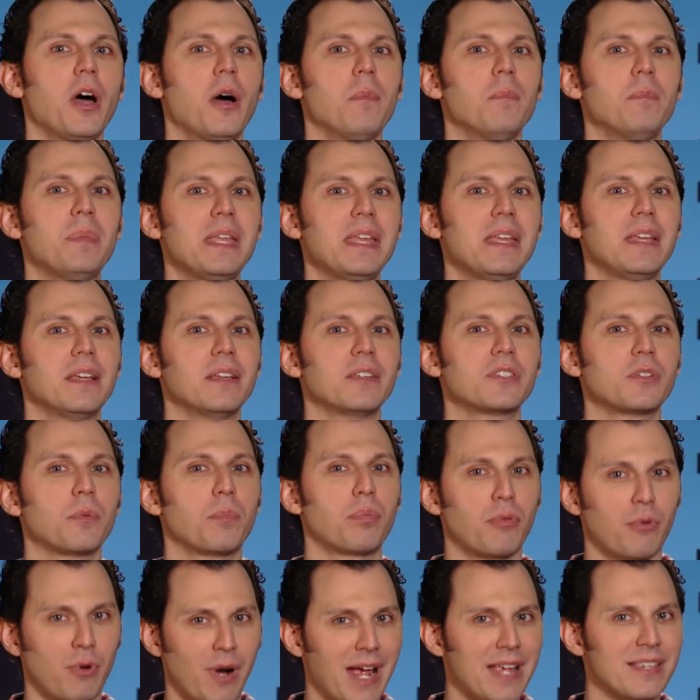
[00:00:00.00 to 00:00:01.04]
up being
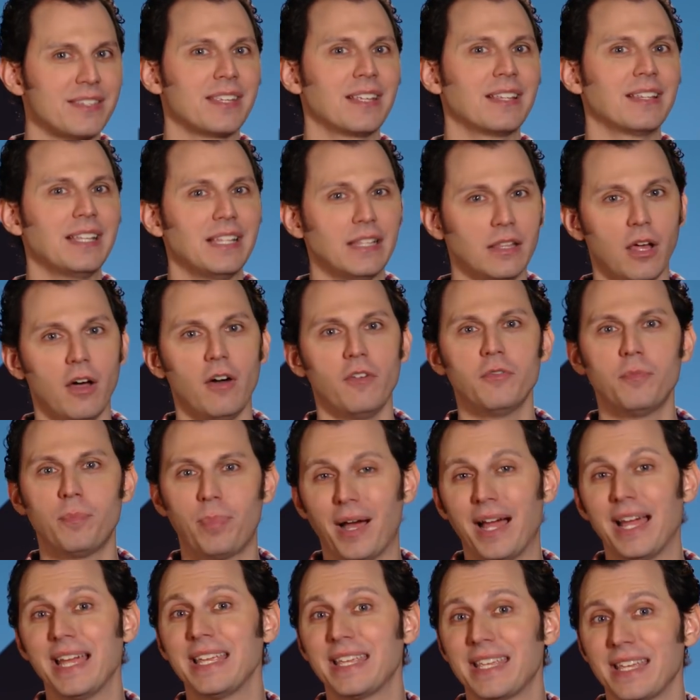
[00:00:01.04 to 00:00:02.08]
surprisingly loved
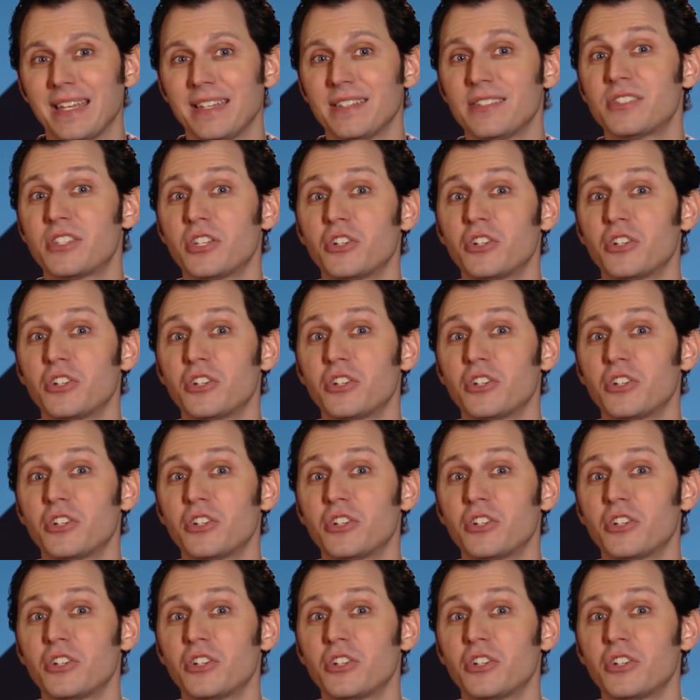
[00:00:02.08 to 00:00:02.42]
by kids,